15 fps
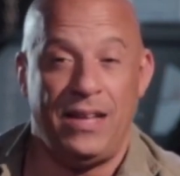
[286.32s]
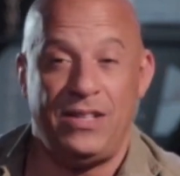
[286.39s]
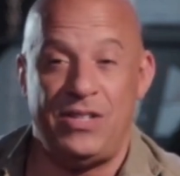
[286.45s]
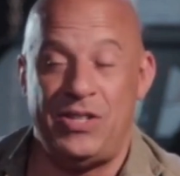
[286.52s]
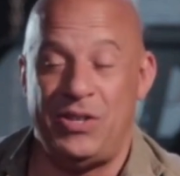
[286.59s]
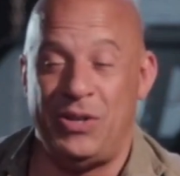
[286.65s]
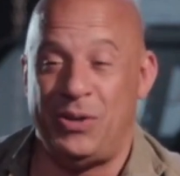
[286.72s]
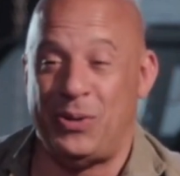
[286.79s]

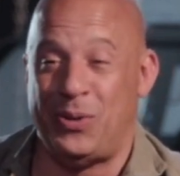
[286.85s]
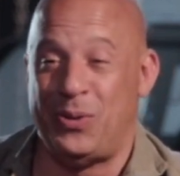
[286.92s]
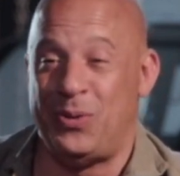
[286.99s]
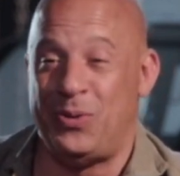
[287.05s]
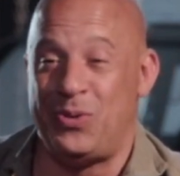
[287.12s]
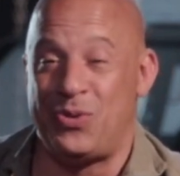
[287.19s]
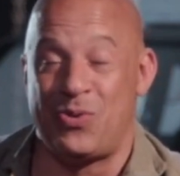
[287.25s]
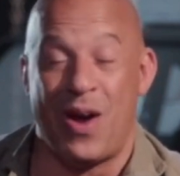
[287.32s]
to
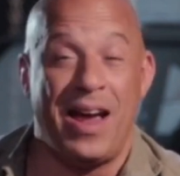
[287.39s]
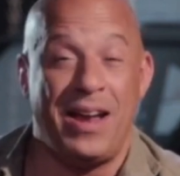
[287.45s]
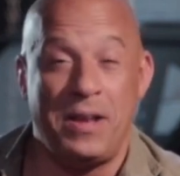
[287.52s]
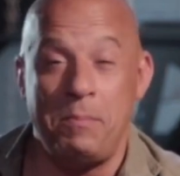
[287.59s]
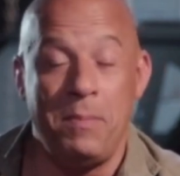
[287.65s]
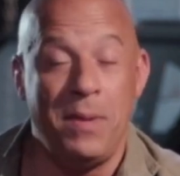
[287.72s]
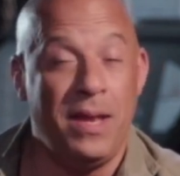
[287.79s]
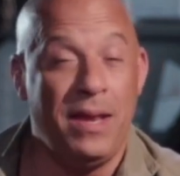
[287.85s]
try to
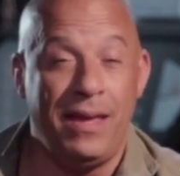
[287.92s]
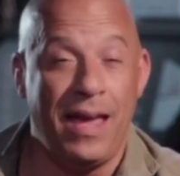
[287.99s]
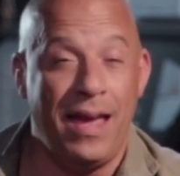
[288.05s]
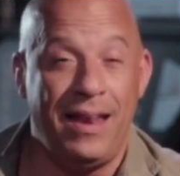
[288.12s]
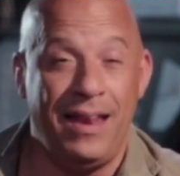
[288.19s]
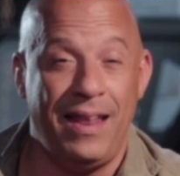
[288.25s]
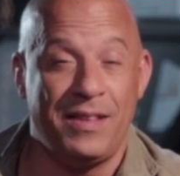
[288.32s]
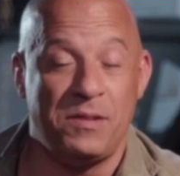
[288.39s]
mitigate
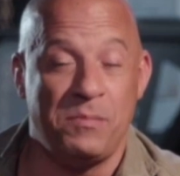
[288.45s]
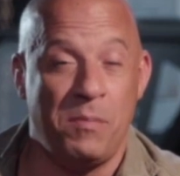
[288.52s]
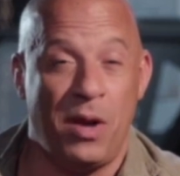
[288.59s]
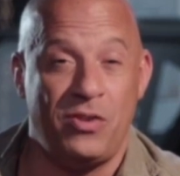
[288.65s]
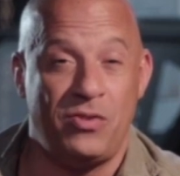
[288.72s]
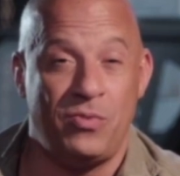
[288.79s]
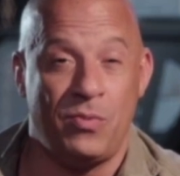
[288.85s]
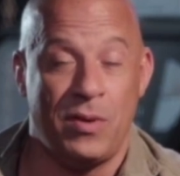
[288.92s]
as
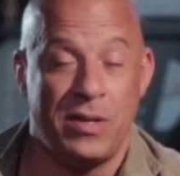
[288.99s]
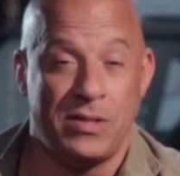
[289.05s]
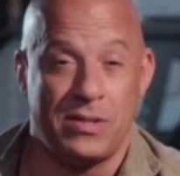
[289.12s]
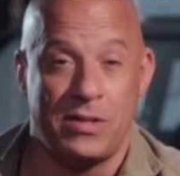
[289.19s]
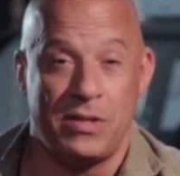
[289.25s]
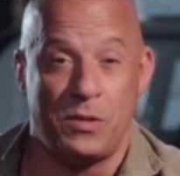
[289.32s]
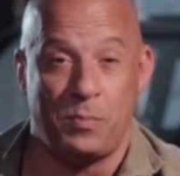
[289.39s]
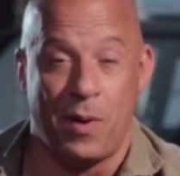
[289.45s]
much risk
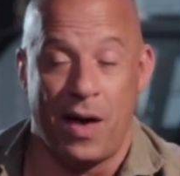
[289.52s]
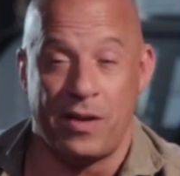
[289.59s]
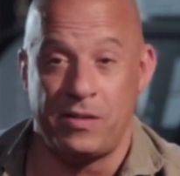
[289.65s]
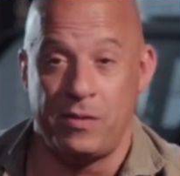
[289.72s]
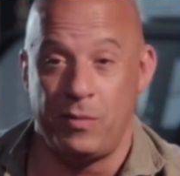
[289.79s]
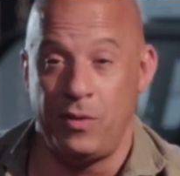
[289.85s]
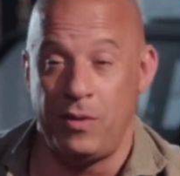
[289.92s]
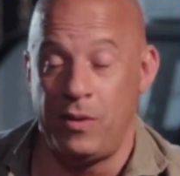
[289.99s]
as
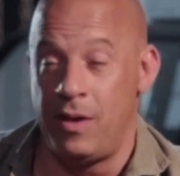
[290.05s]
possible.